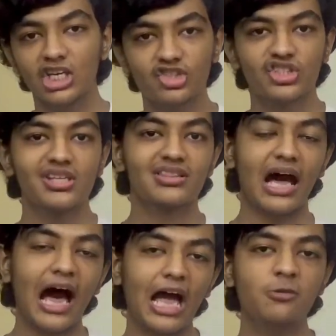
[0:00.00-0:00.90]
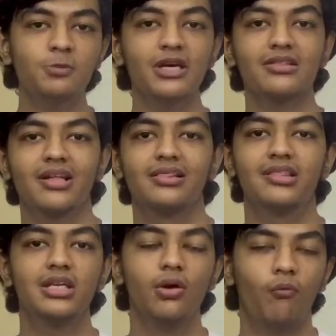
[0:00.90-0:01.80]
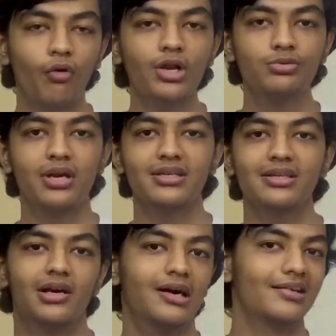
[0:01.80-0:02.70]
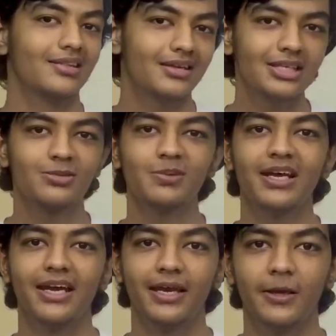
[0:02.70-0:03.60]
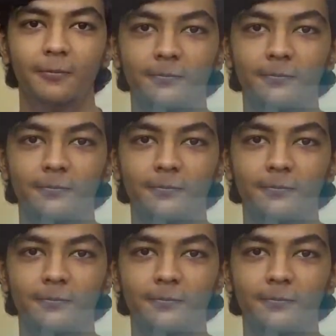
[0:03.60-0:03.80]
inches IPS LCD 120Hz display.